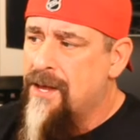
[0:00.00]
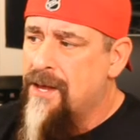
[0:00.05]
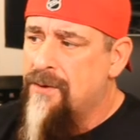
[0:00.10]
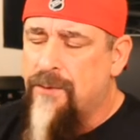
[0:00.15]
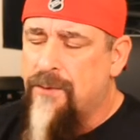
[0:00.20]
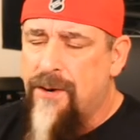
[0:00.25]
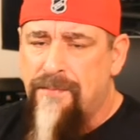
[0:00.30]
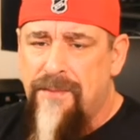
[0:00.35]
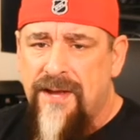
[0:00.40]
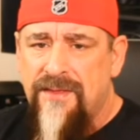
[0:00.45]

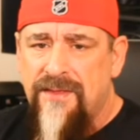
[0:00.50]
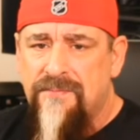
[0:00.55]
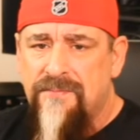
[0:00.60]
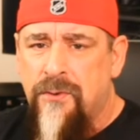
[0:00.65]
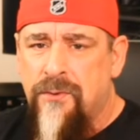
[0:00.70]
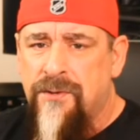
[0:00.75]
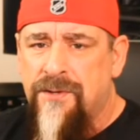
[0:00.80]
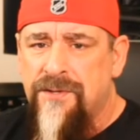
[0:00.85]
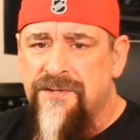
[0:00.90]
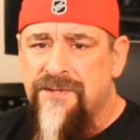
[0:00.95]
right by the
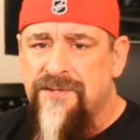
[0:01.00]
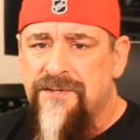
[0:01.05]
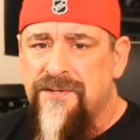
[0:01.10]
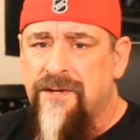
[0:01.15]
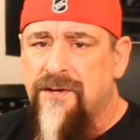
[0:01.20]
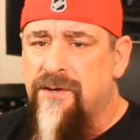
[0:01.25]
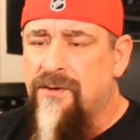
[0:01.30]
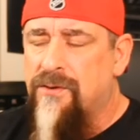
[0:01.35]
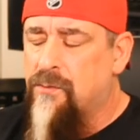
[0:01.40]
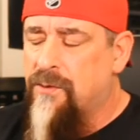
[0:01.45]
boards,
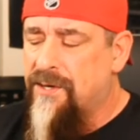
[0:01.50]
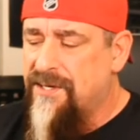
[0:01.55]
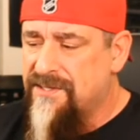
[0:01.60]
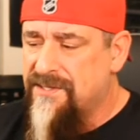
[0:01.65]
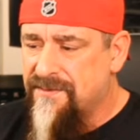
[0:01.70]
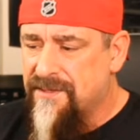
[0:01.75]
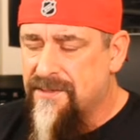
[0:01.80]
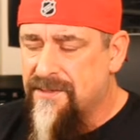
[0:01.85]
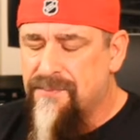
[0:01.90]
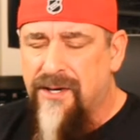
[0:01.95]
waits for
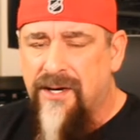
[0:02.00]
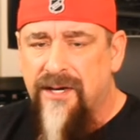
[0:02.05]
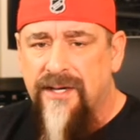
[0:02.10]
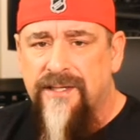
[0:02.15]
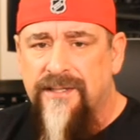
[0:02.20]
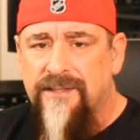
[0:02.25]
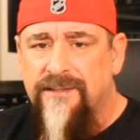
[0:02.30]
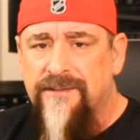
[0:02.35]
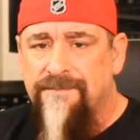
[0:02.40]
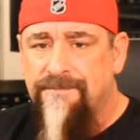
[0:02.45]
the puck.
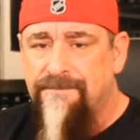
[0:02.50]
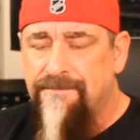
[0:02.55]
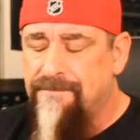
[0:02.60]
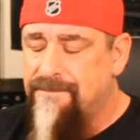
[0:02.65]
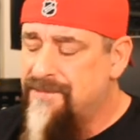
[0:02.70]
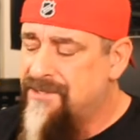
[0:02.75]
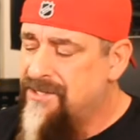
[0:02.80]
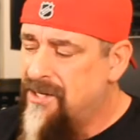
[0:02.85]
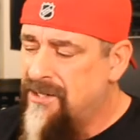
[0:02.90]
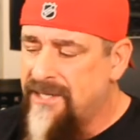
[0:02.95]

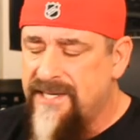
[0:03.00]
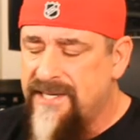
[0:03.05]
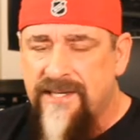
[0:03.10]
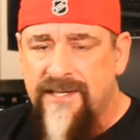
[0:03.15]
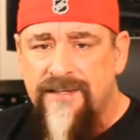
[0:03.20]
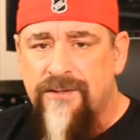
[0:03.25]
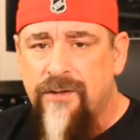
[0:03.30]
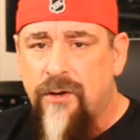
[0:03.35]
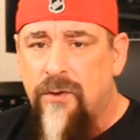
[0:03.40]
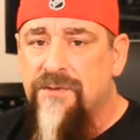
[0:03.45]
That's all he did
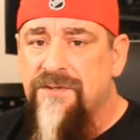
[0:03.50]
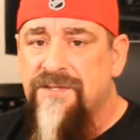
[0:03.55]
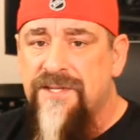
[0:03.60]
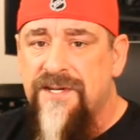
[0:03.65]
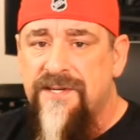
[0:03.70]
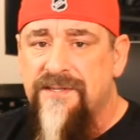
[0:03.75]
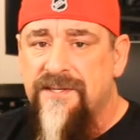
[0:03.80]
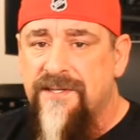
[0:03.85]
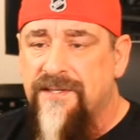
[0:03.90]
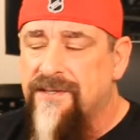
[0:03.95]
the whole season.